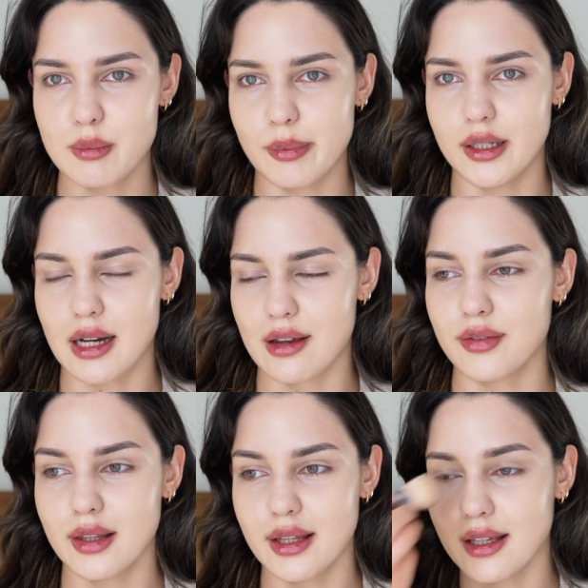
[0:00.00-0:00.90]
but I
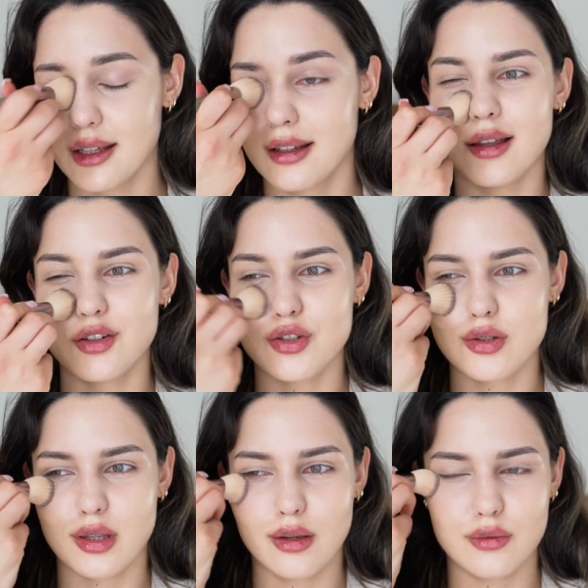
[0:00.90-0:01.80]
feel like it just
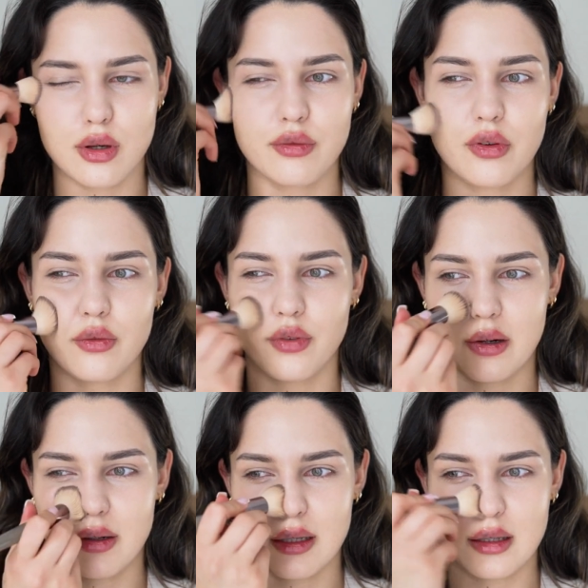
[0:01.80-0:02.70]
gives off a
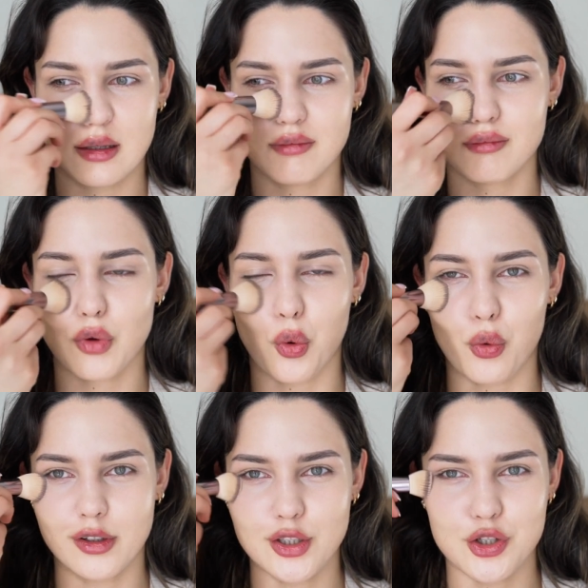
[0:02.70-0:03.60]
very
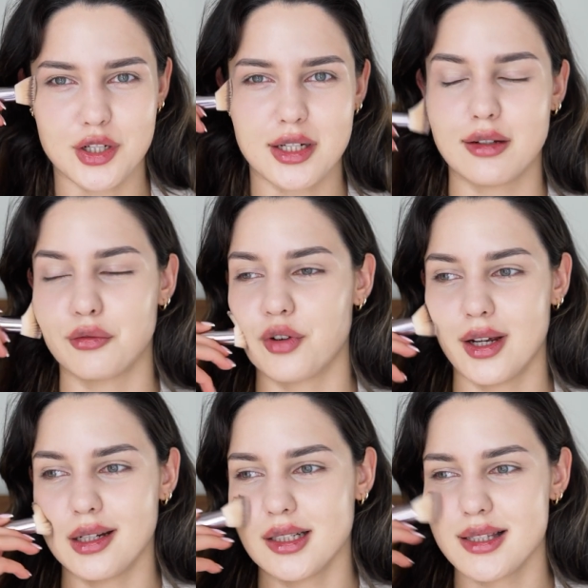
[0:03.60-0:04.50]
orangey
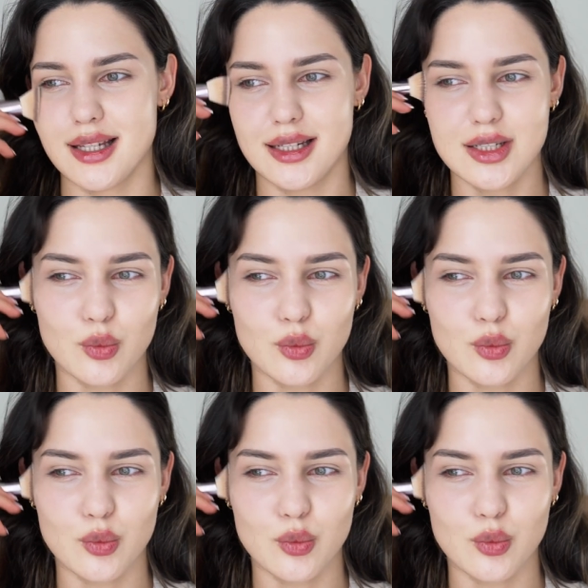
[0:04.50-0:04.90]
red tint,